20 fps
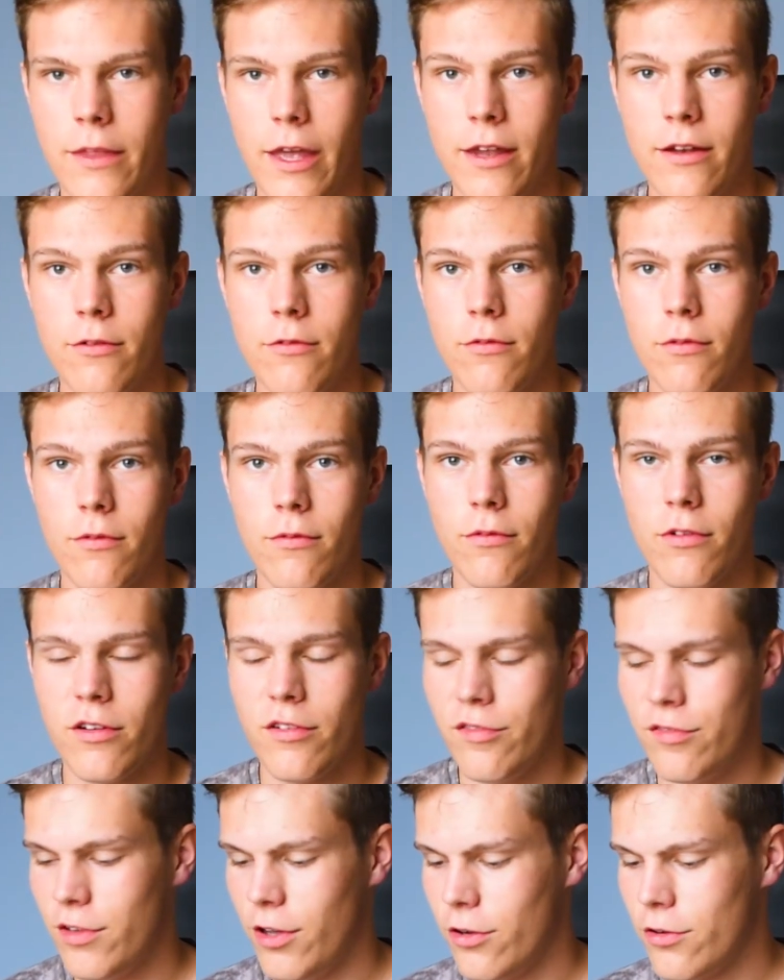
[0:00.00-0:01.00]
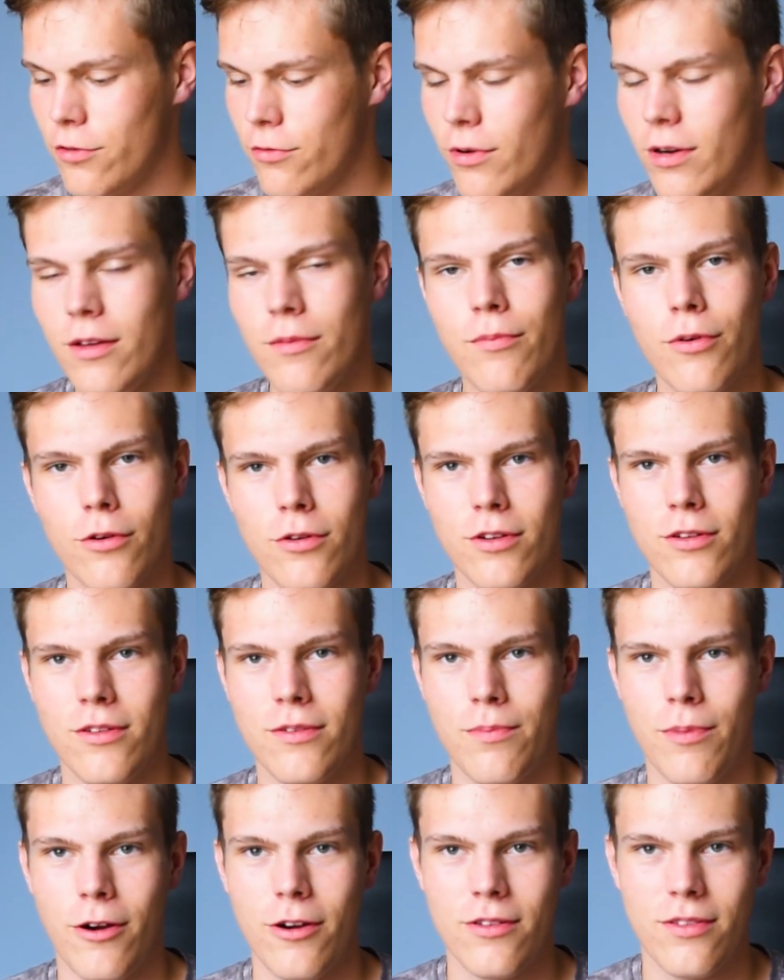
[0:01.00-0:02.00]
Then one of the other really
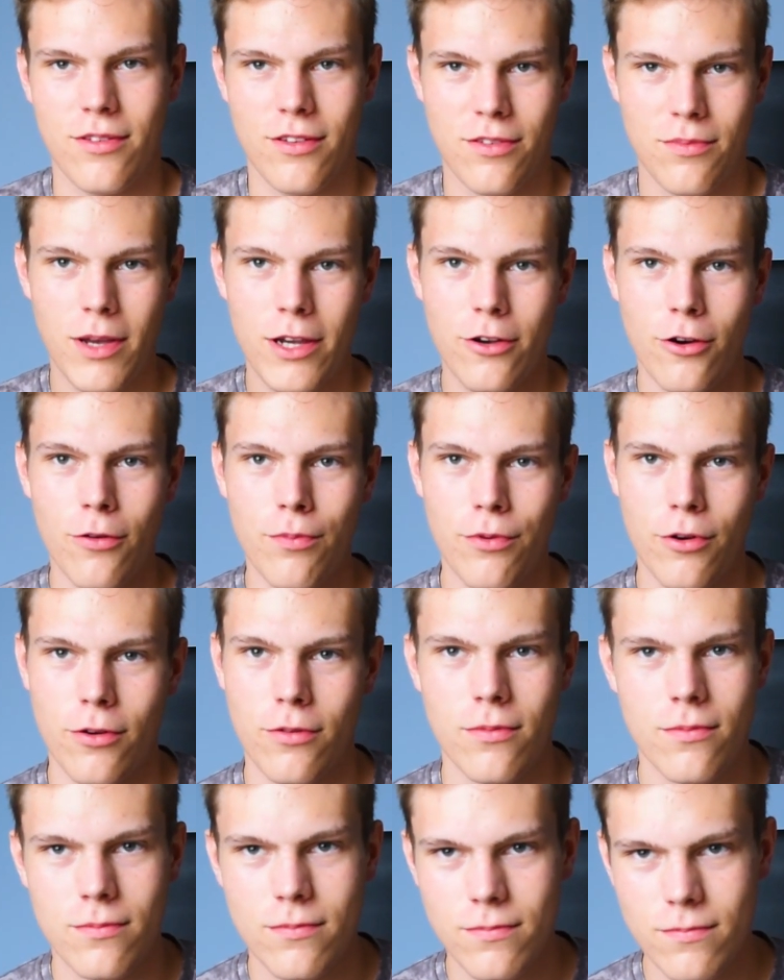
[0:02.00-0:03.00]
important parts is my GoPro.